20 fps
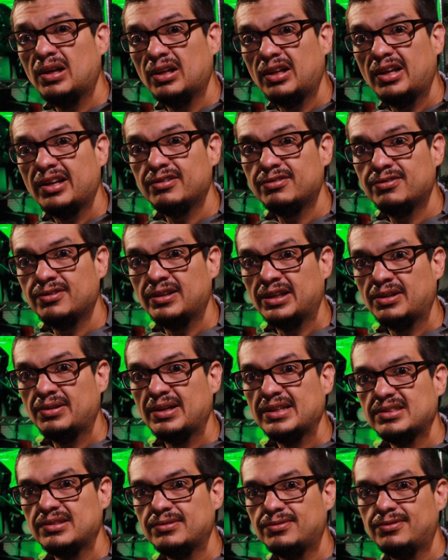a lot of
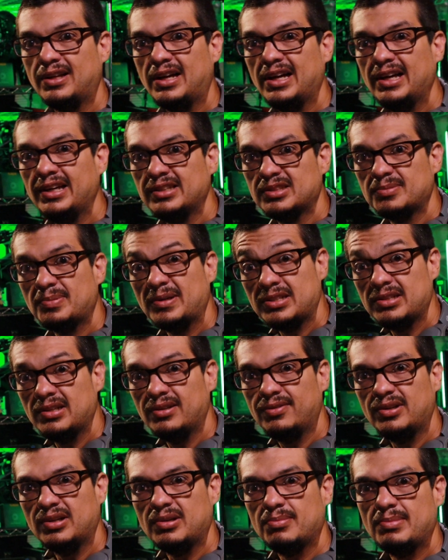aggressive flying, especially
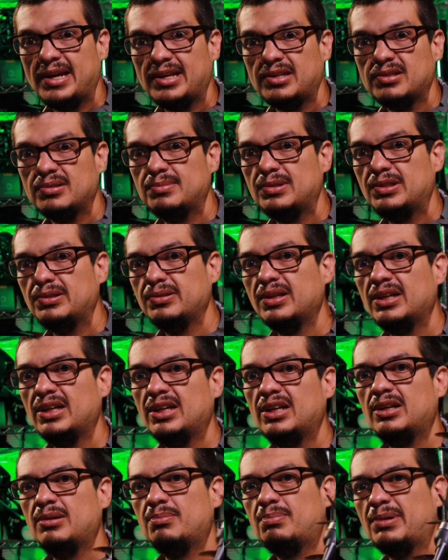if you're in manual mode,
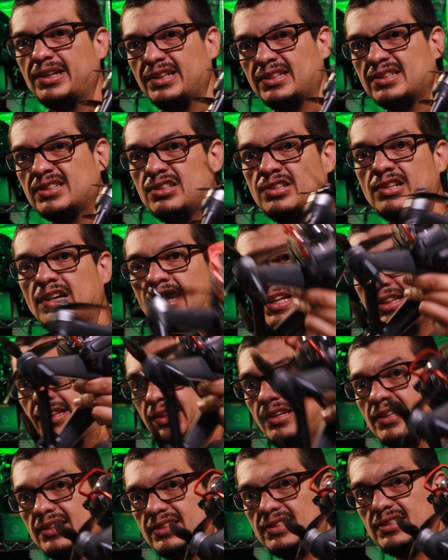but it's not
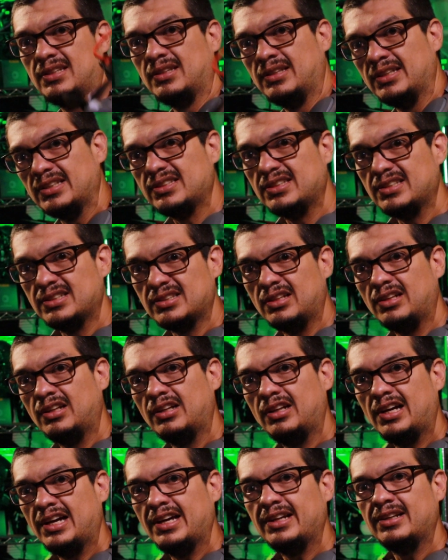this. This is a
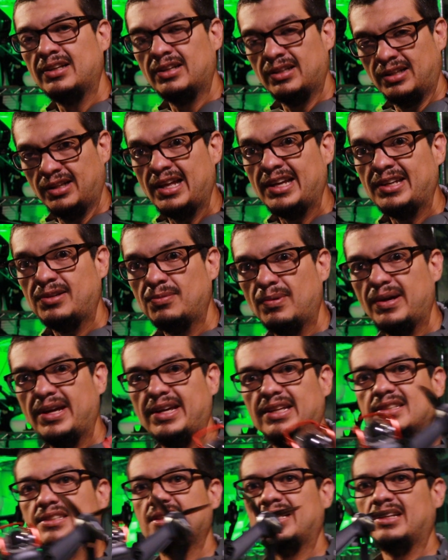lot
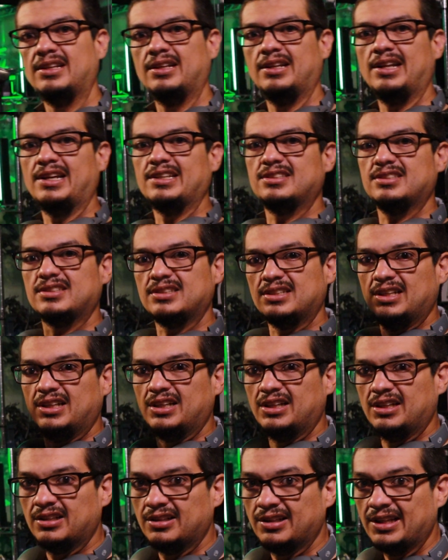lightweight and less
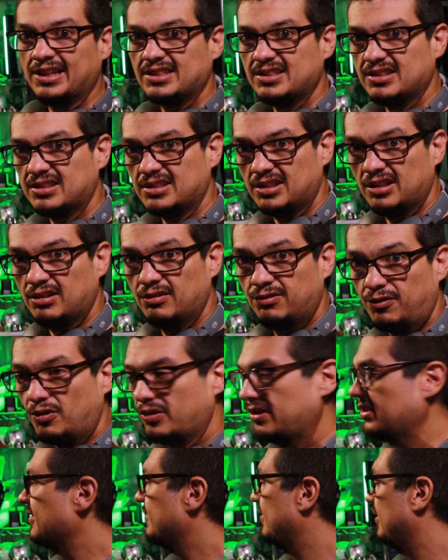
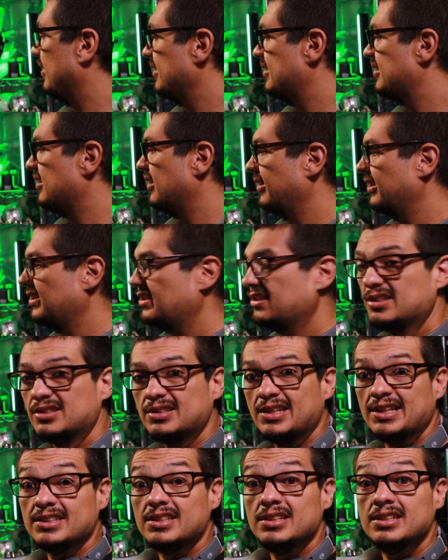forceful. So this is
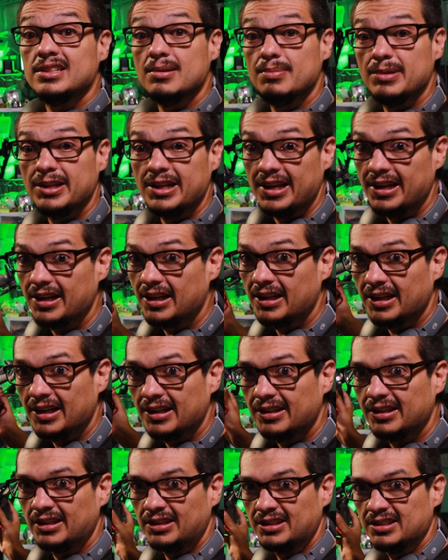less intimidating, and I
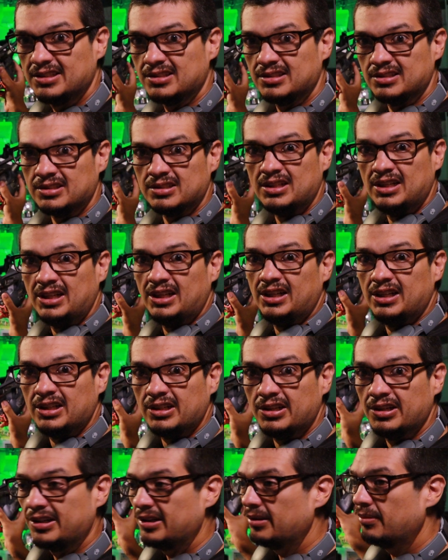think this is
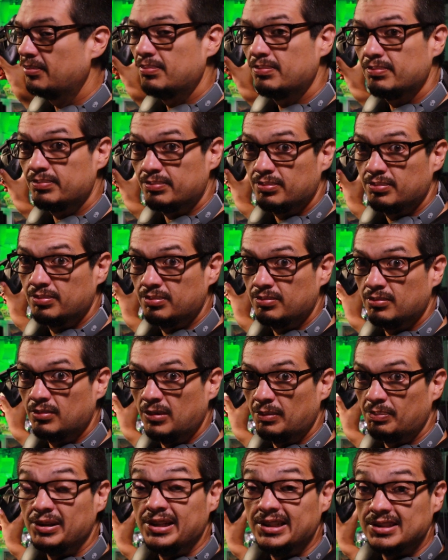going to
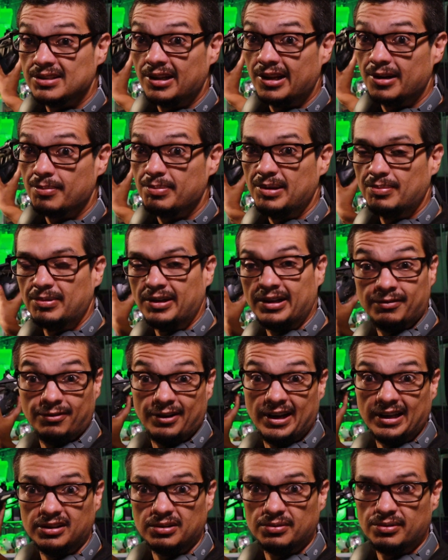please a lot of people. In
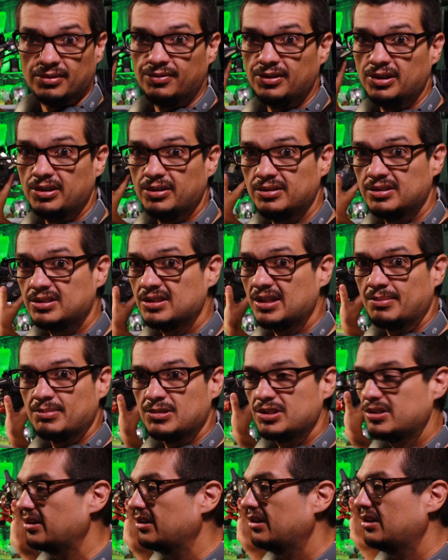fact, the reviews, I'm
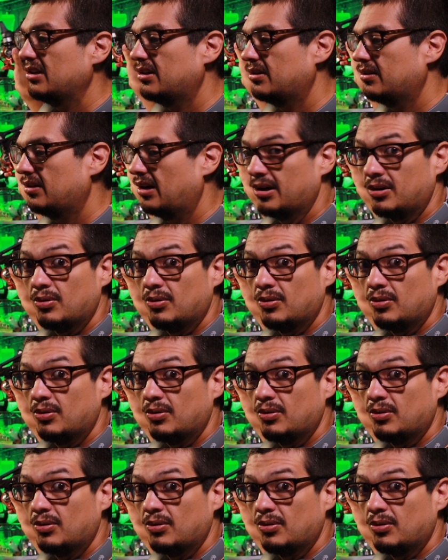sure you know, are